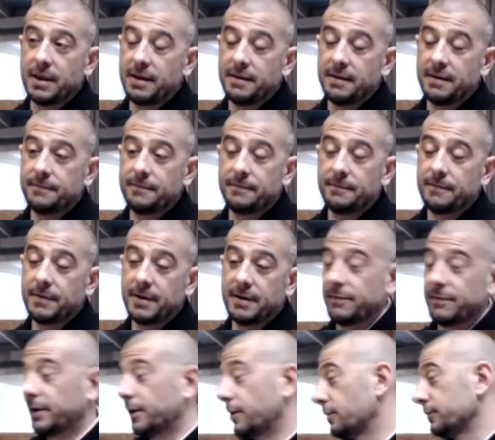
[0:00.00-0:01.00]
if
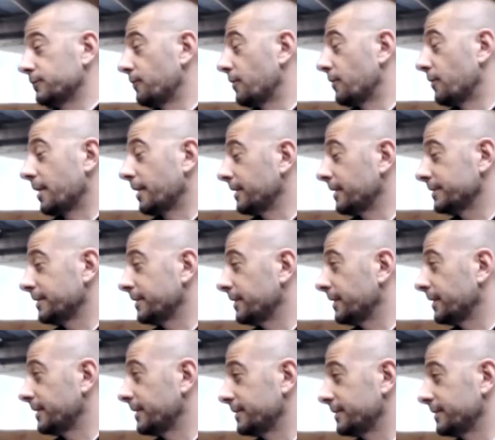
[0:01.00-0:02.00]
it goes wrong,
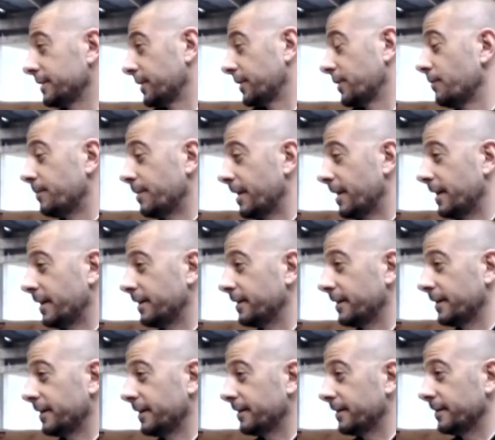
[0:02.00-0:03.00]
it's gonna go bad,
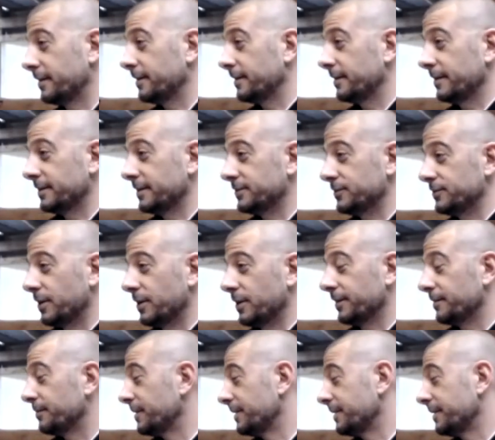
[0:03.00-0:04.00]
and it's not
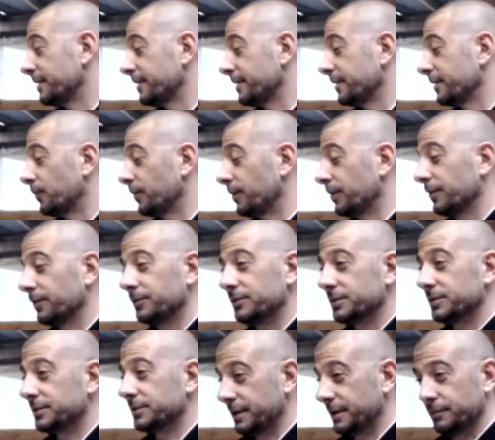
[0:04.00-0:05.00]
gonna be the end of the
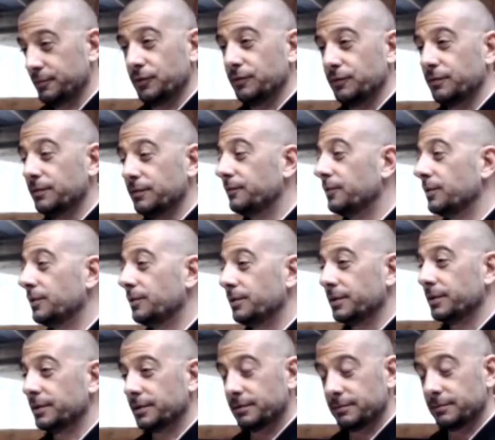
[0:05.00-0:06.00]
world. Just keep moving
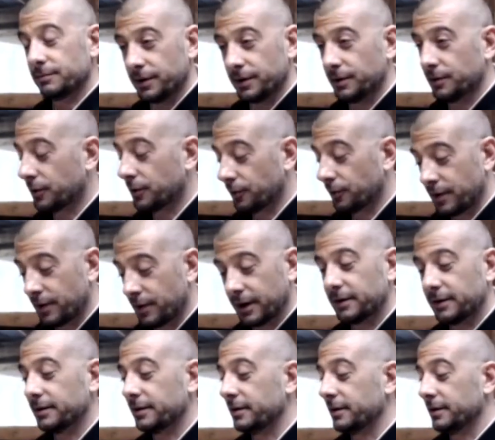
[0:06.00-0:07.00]
forward,
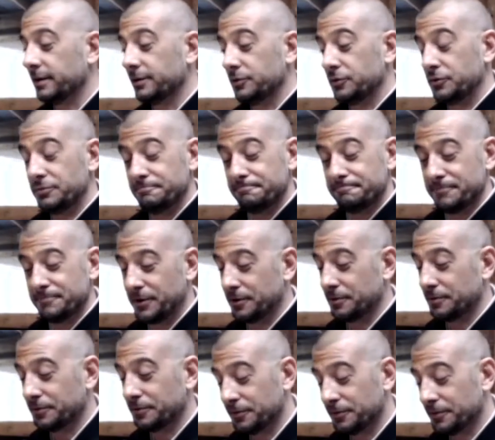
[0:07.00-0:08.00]
correct, and
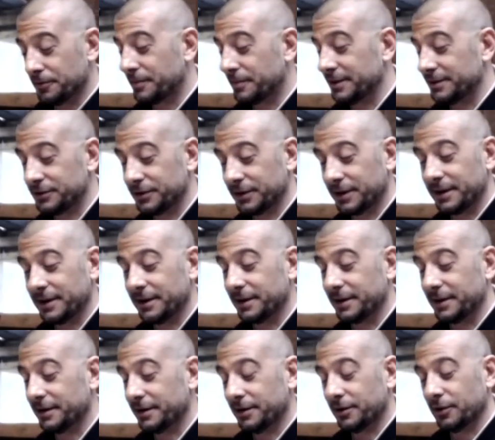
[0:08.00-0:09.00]
do the best you
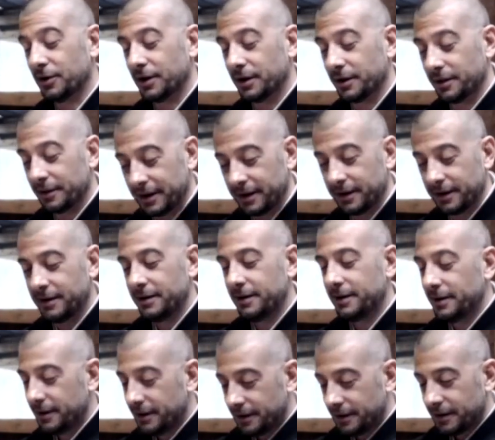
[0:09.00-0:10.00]
can. And a lot of that,
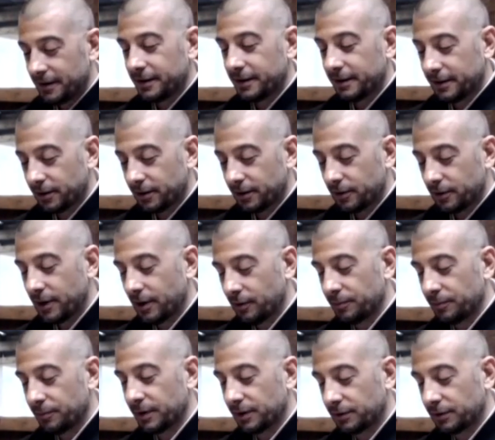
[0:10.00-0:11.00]

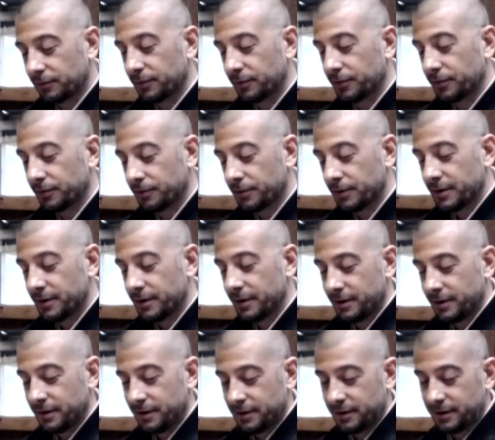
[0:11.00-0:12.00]
helped me through
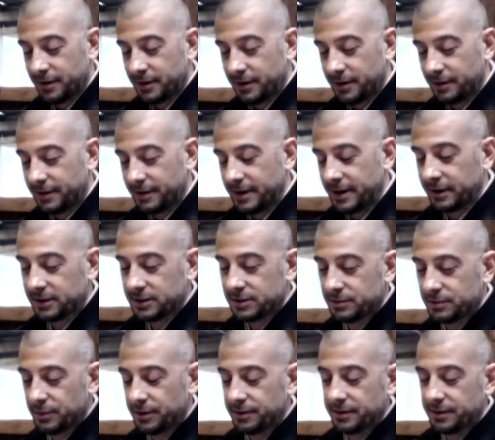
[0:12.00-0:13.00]
that
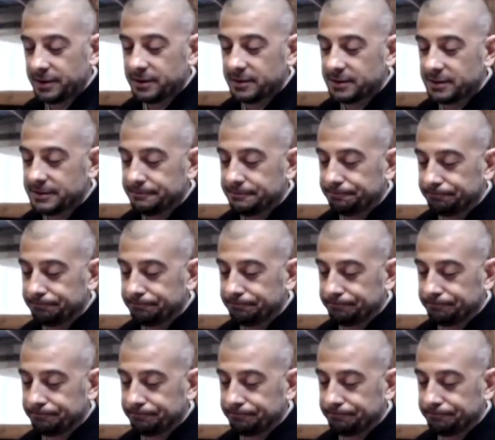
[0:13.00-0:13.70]
experience.